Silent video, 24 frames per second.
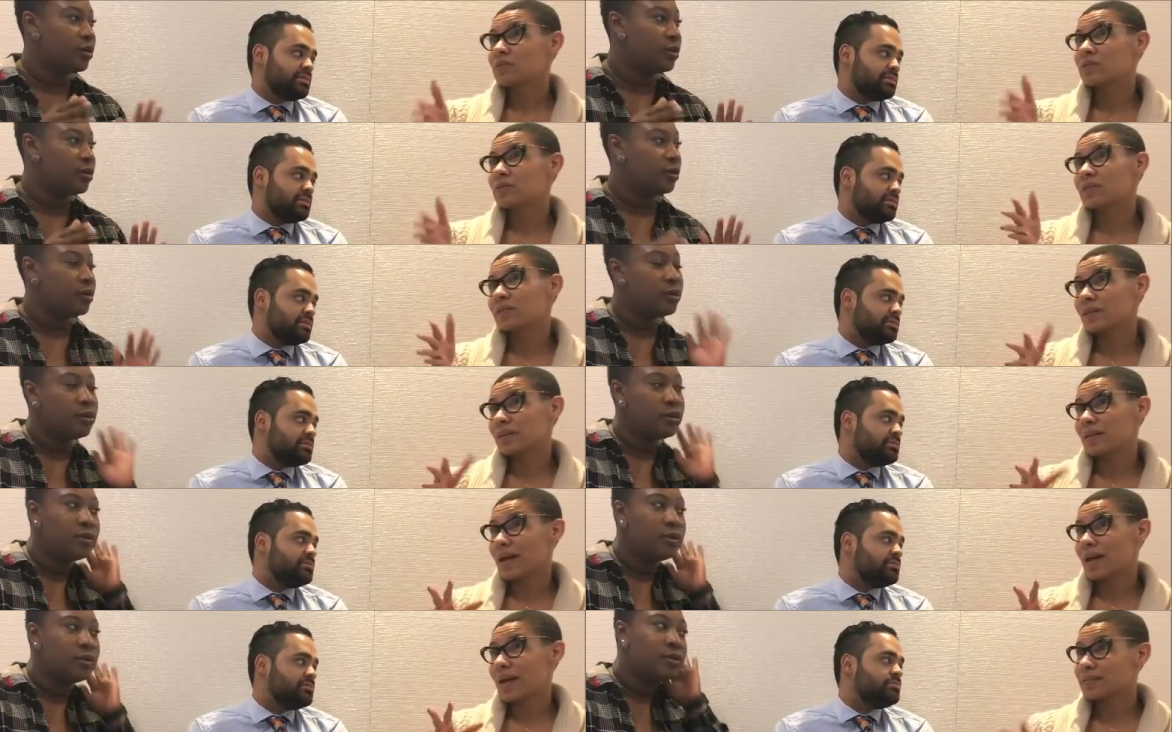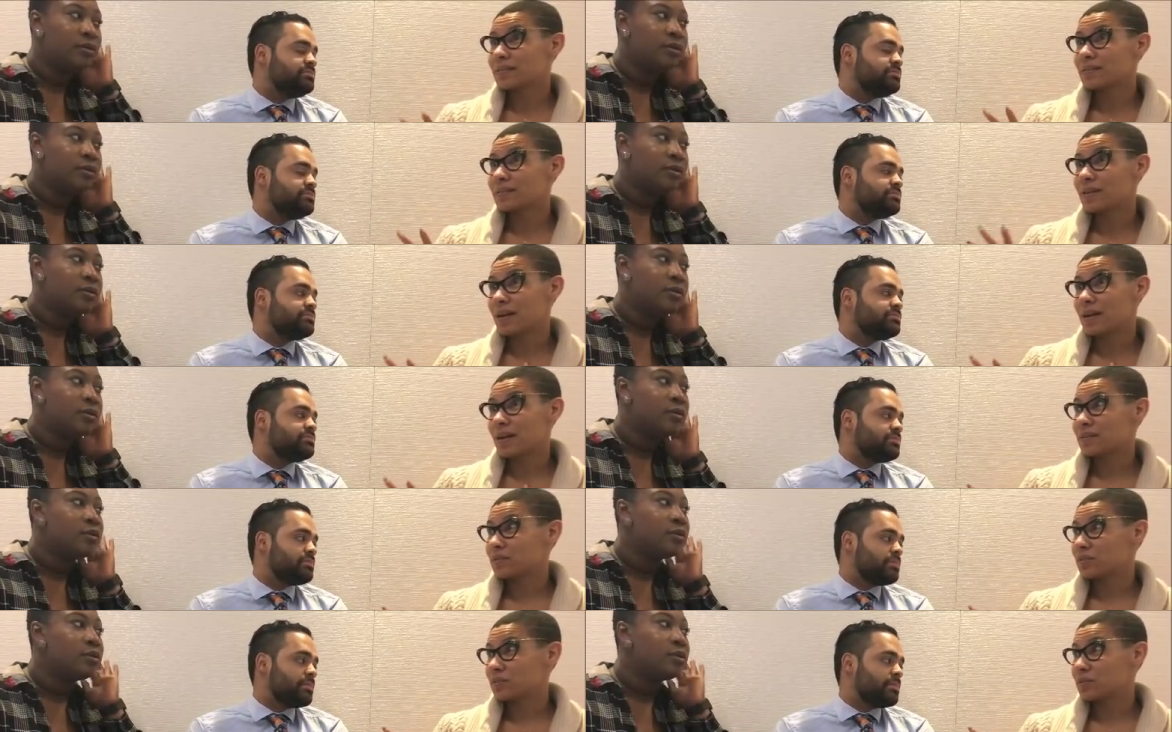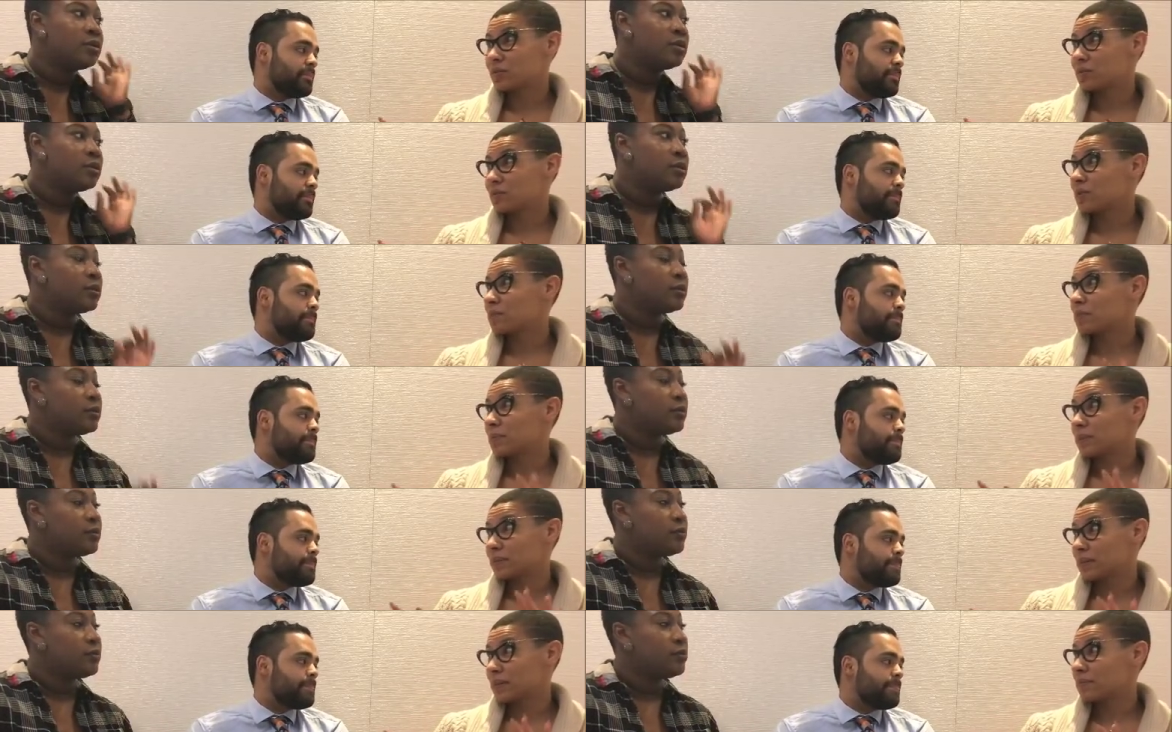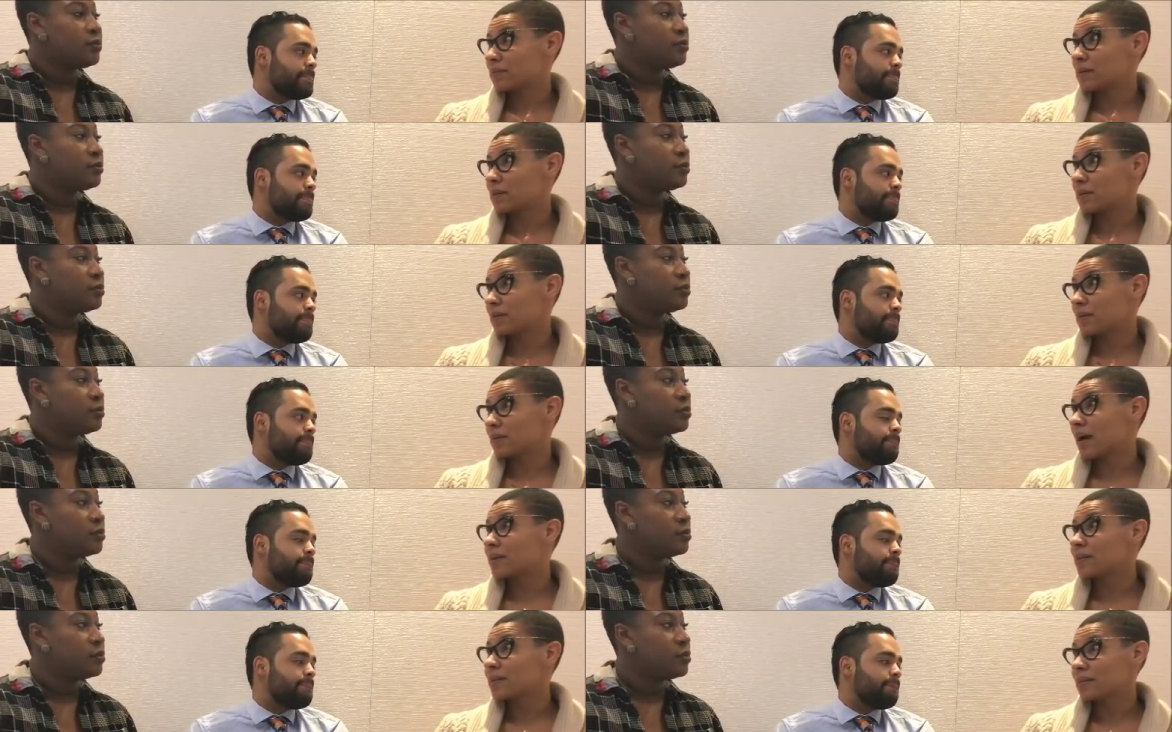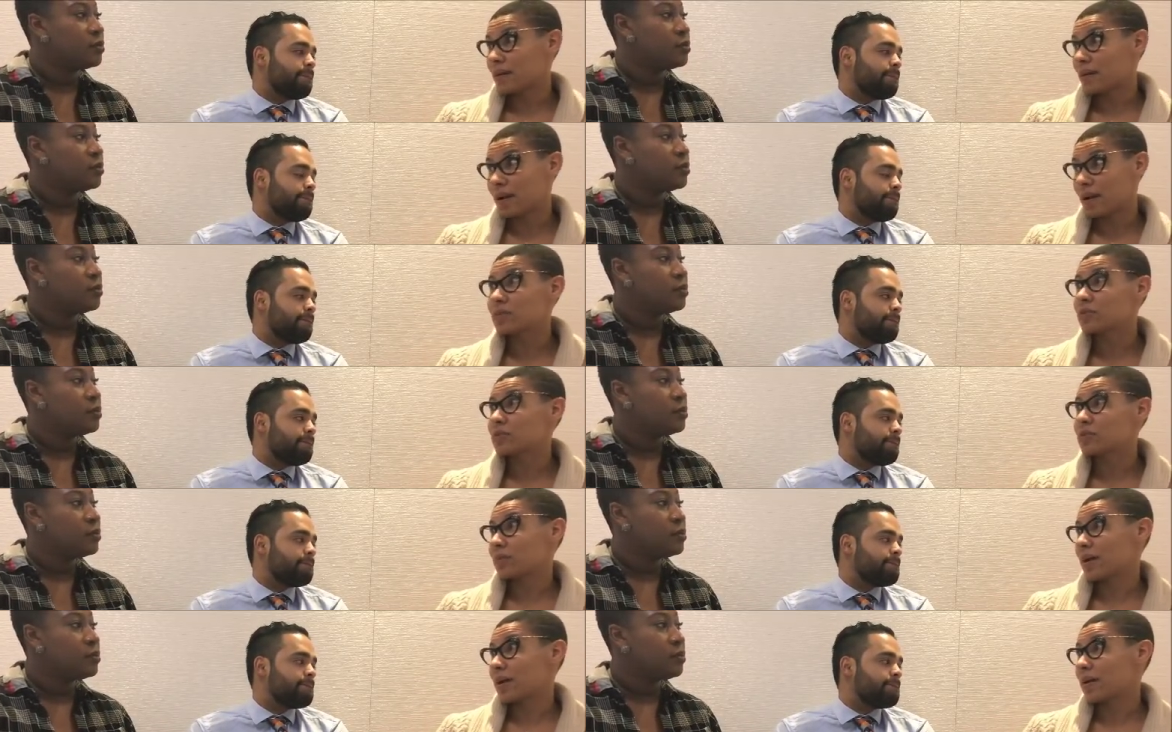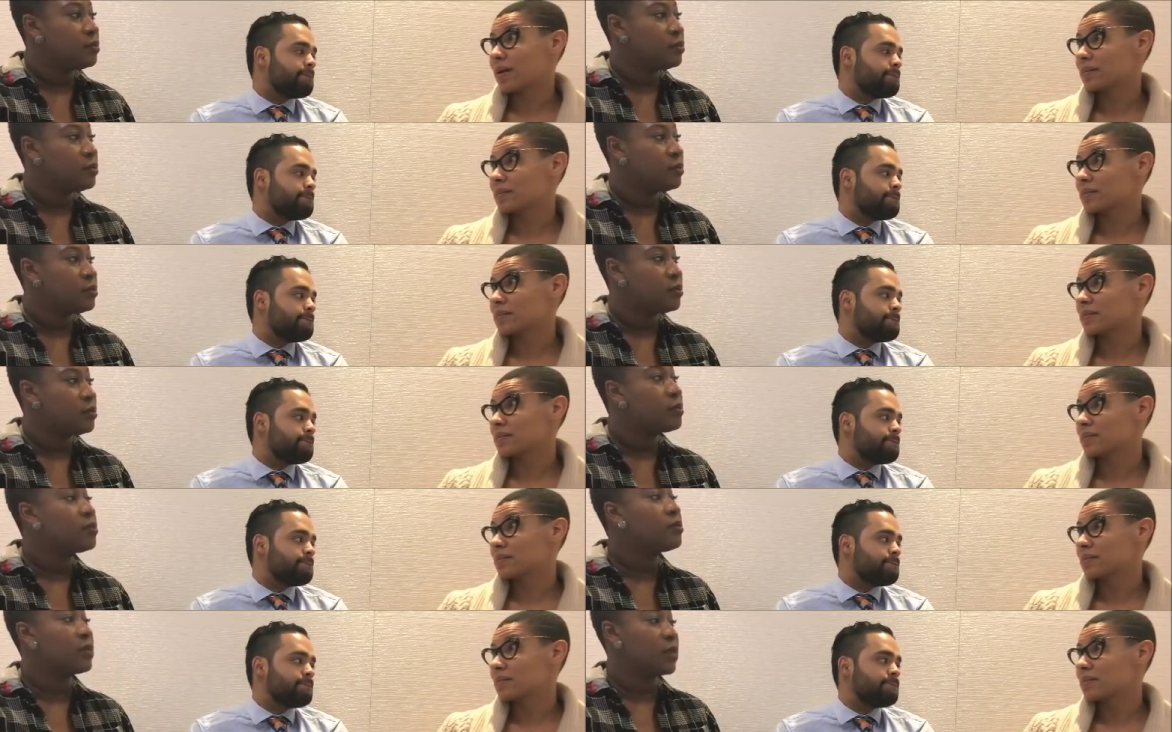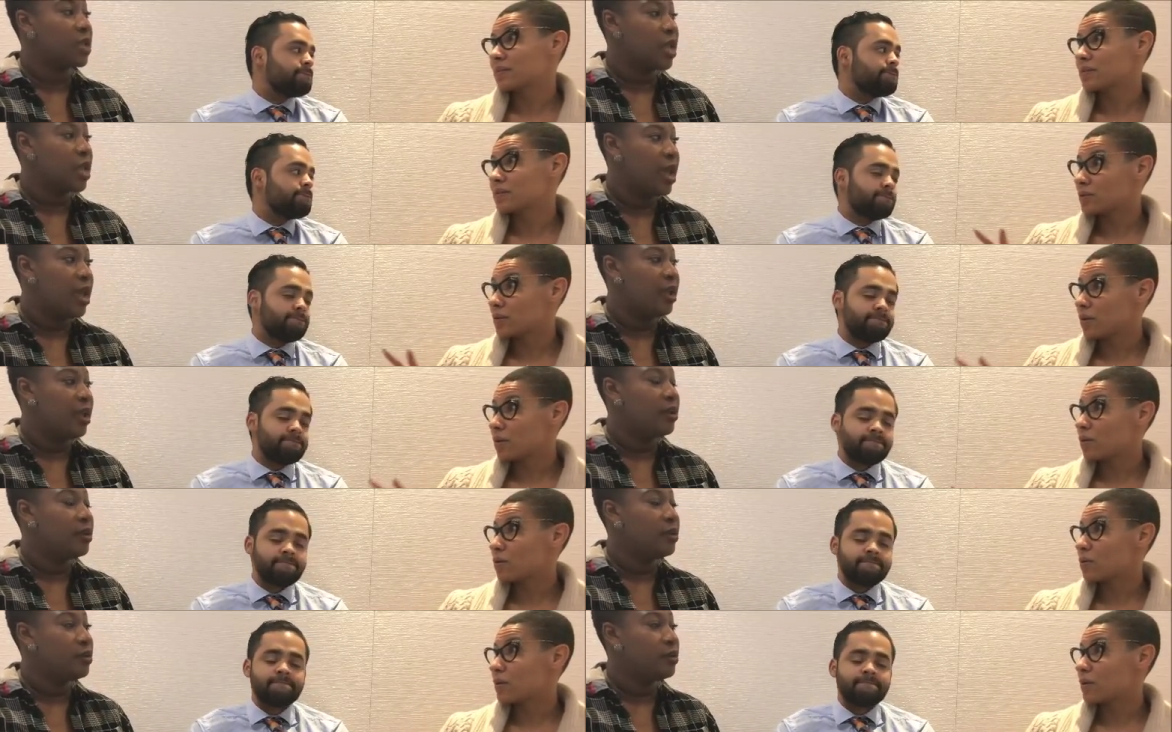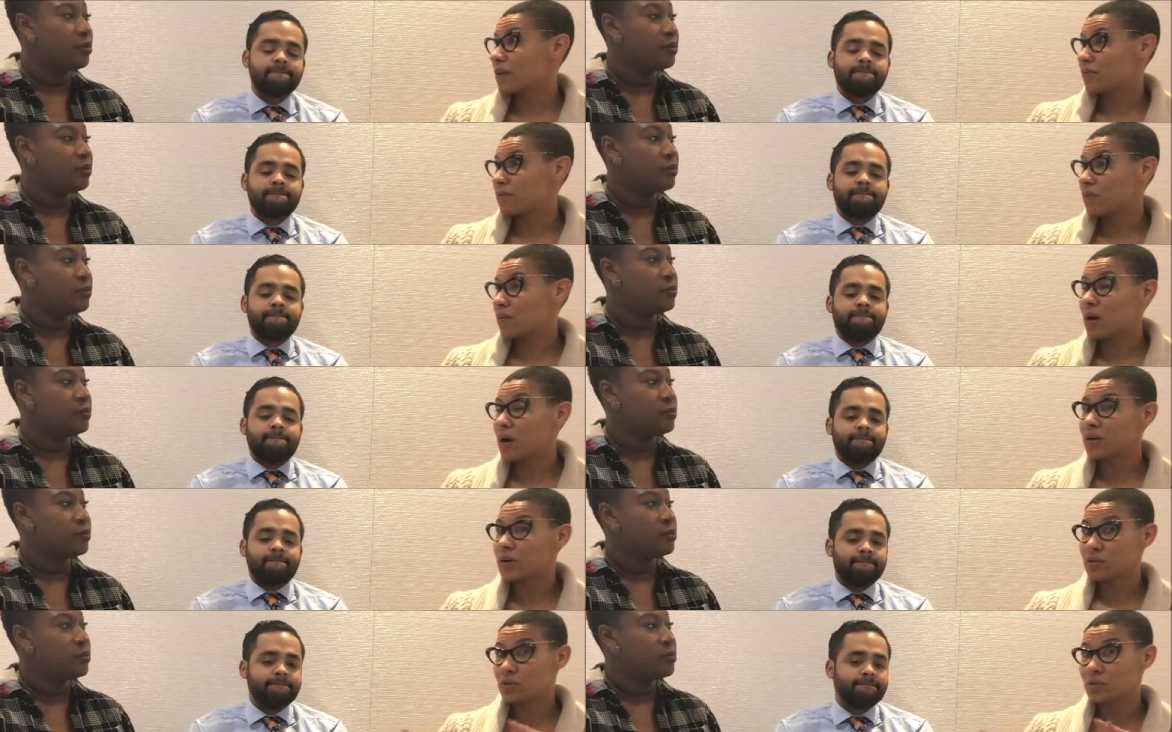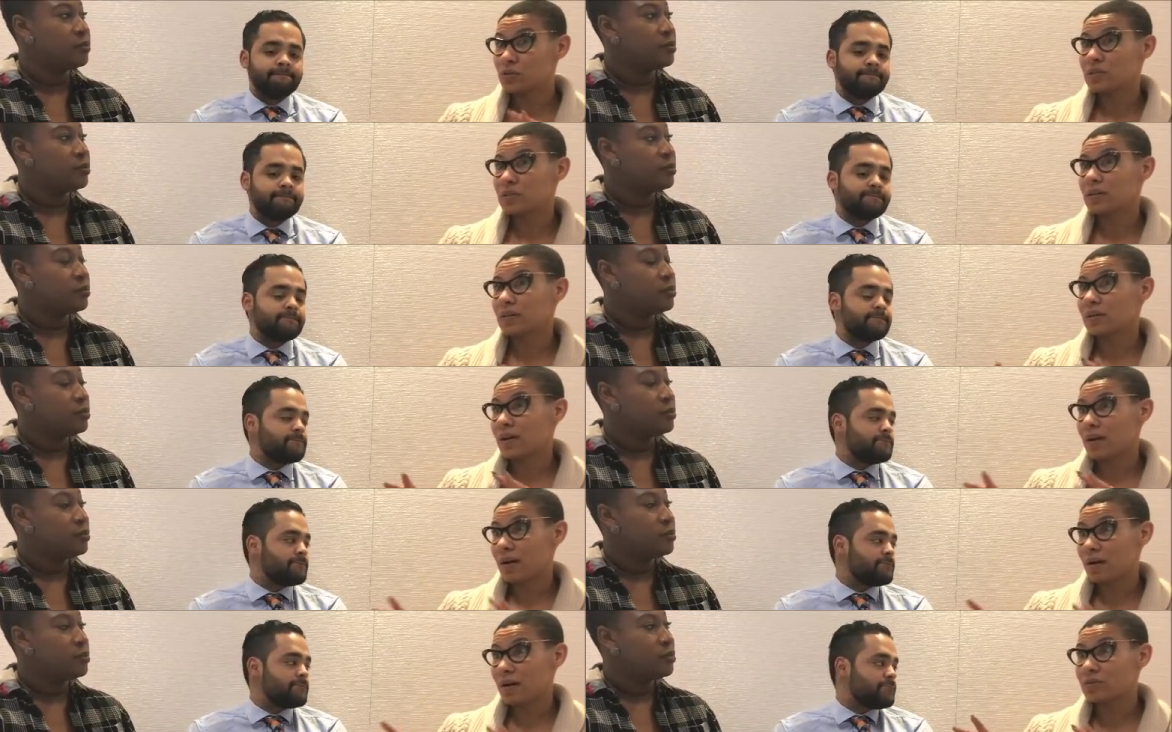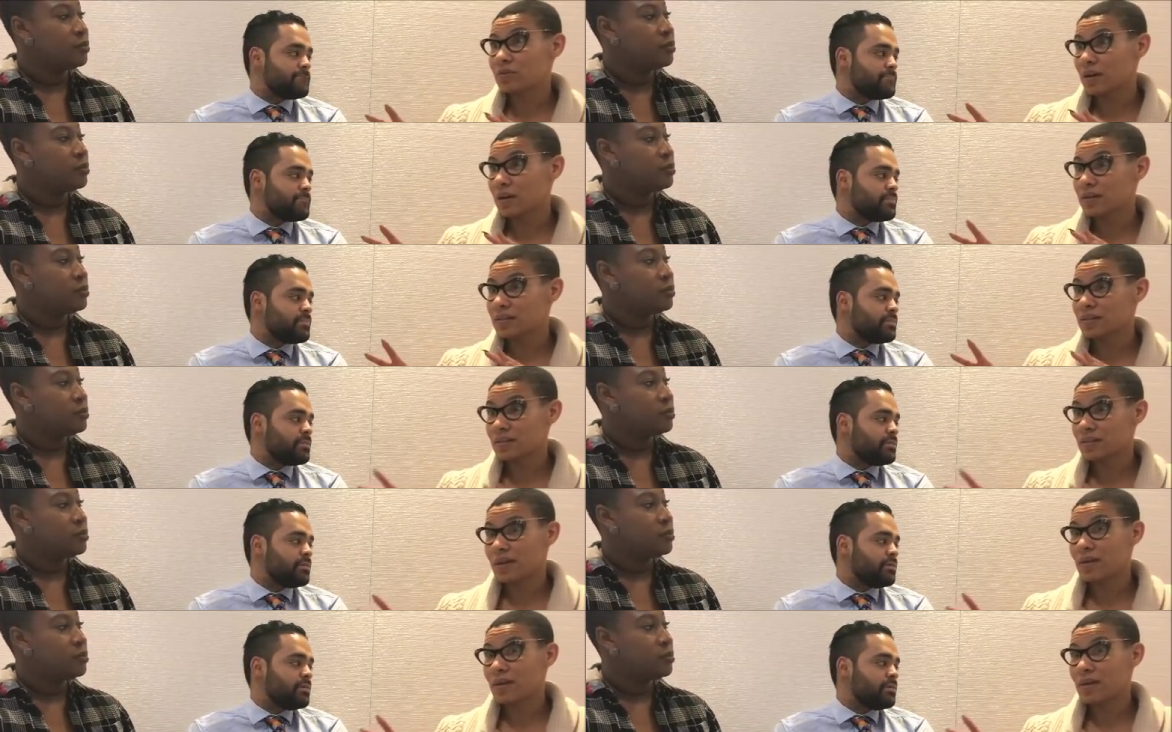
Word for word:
Speaker 1: usually, it has a lot to do with, believe it or not, contracts. Mm-hmm. Okay. So if our union contracts